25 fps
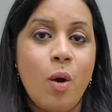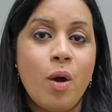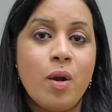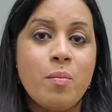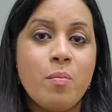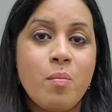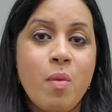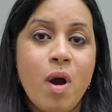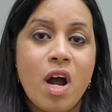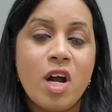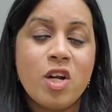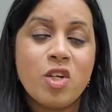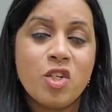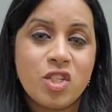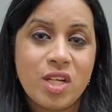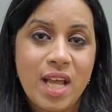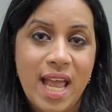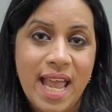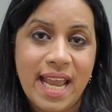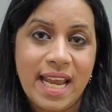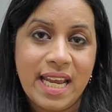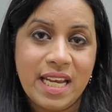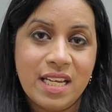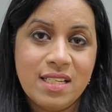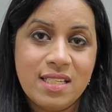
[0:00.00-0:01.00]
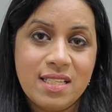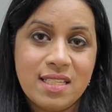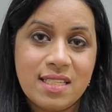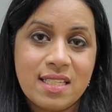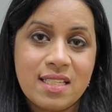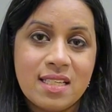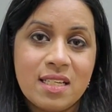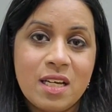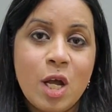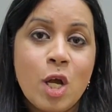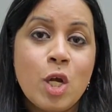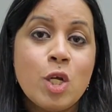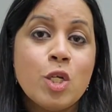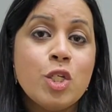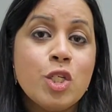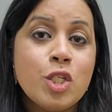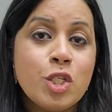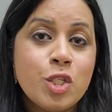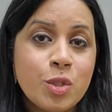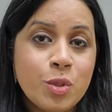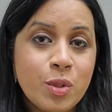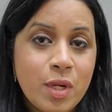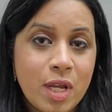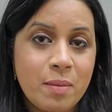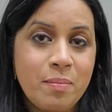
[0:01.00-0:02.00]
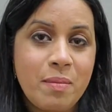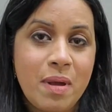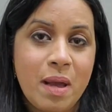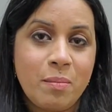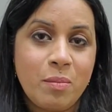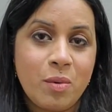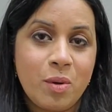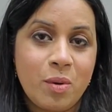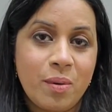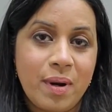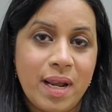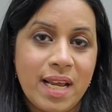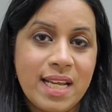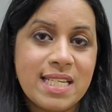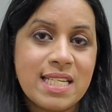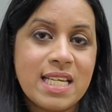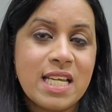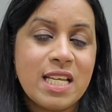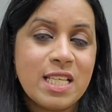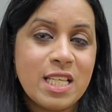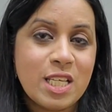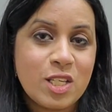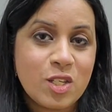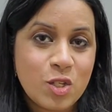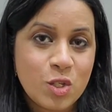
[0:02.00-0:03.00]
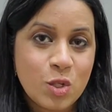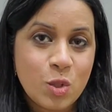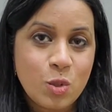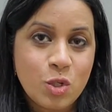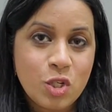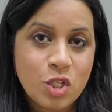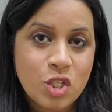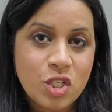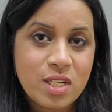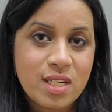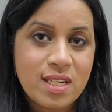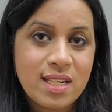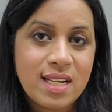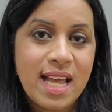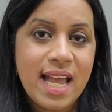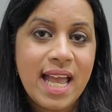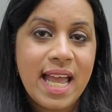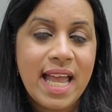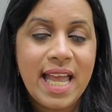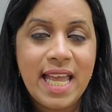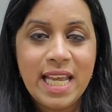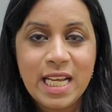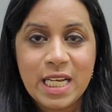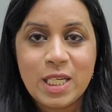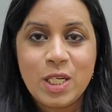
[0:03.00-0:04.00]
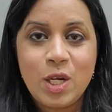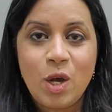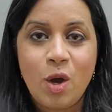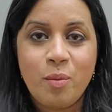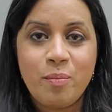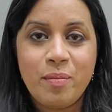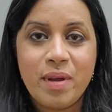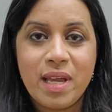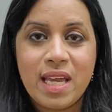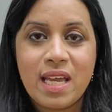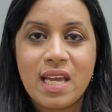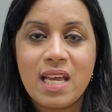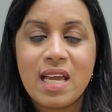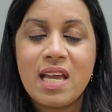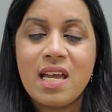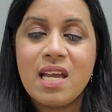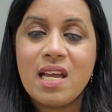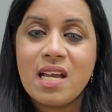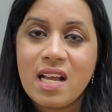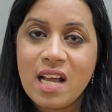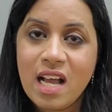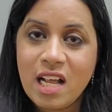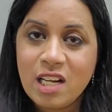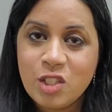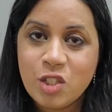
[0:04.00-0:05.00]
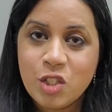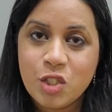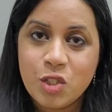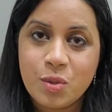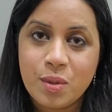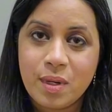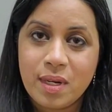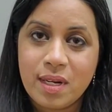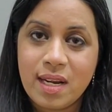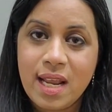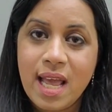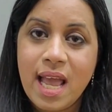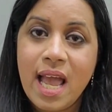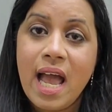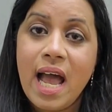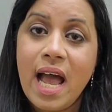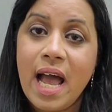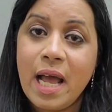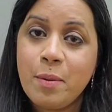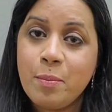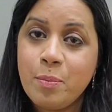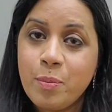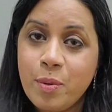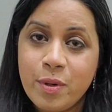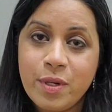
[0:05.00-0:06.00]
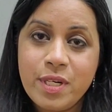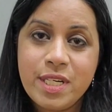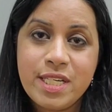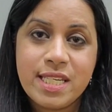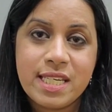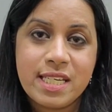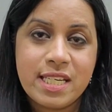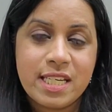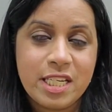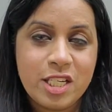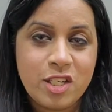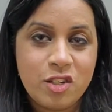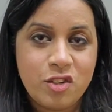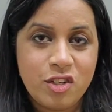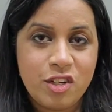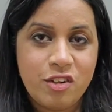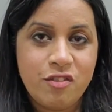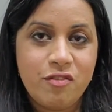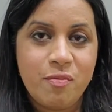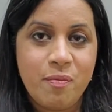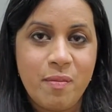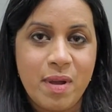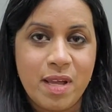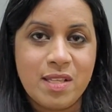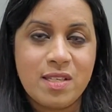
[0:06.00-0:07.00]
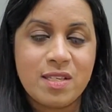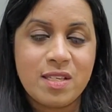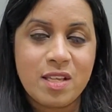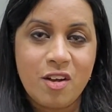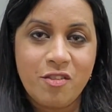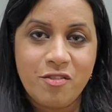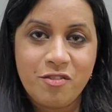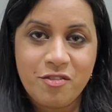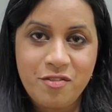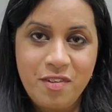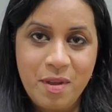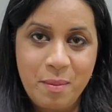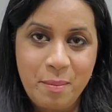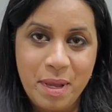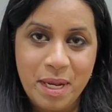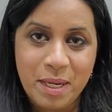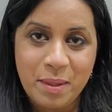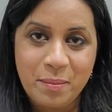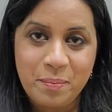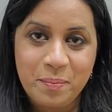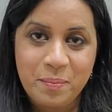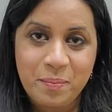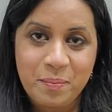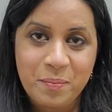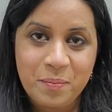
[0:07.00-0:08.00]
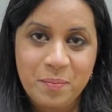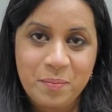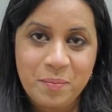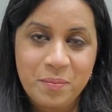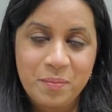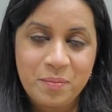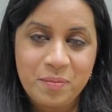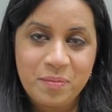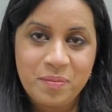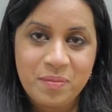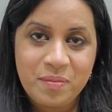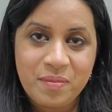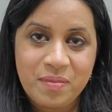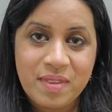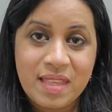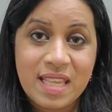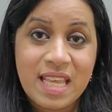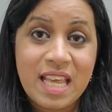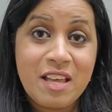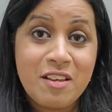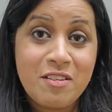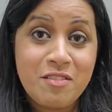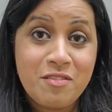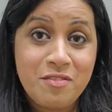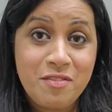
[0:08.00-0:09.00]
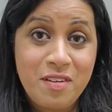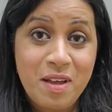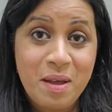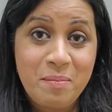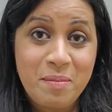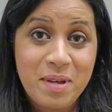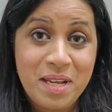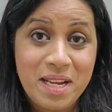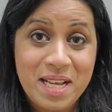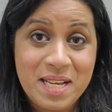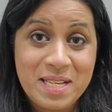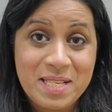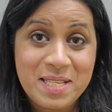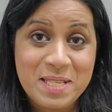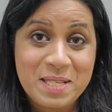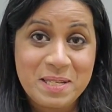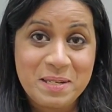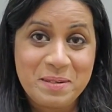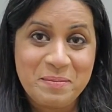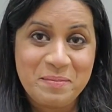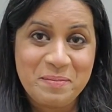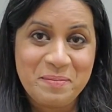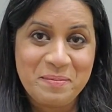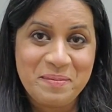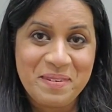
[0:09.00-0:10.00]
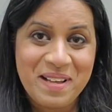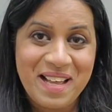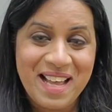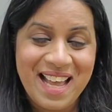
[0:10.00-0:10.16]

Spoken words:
on March 8th to commemorate the social, economic, cultural, and political achievements of women. Feminism.